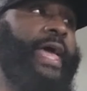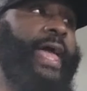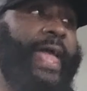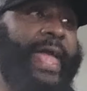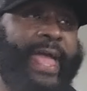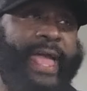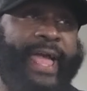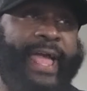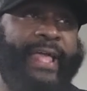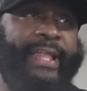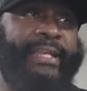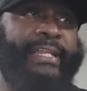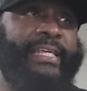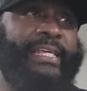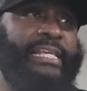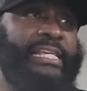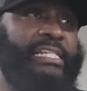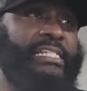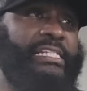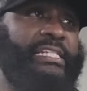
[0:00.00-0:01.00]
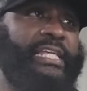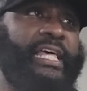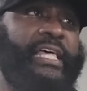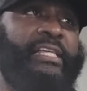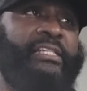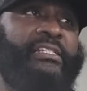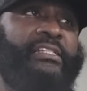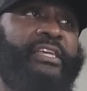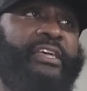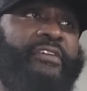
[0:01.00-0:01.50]
and he
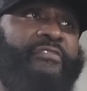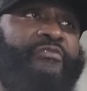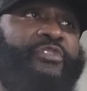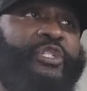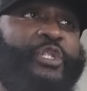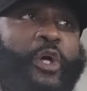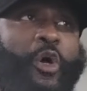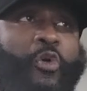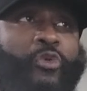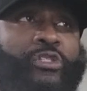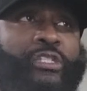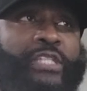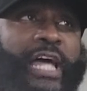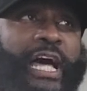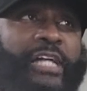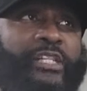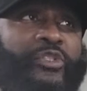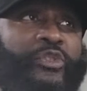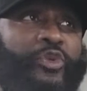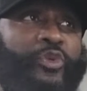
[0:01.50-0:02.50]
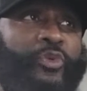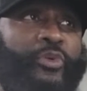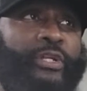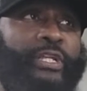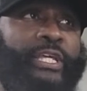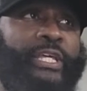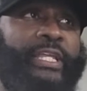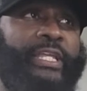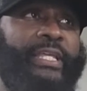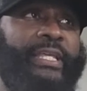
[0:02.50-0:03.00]
says if Joe's not
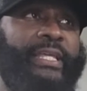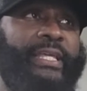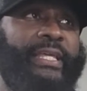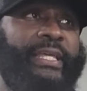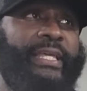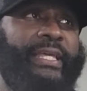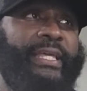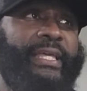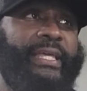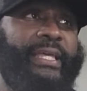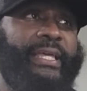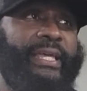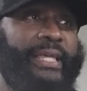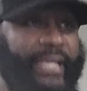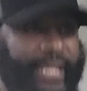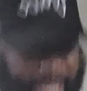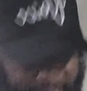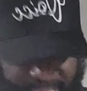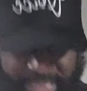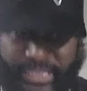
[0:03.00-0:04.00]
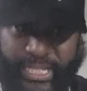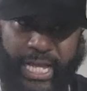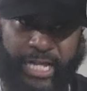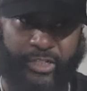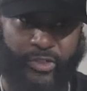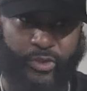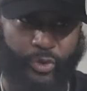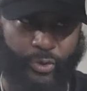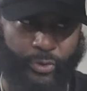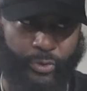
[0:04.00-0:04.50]
doing it, he's
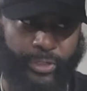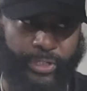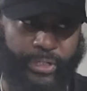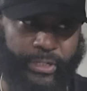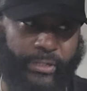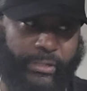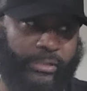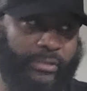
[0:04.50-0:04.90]
not doing it.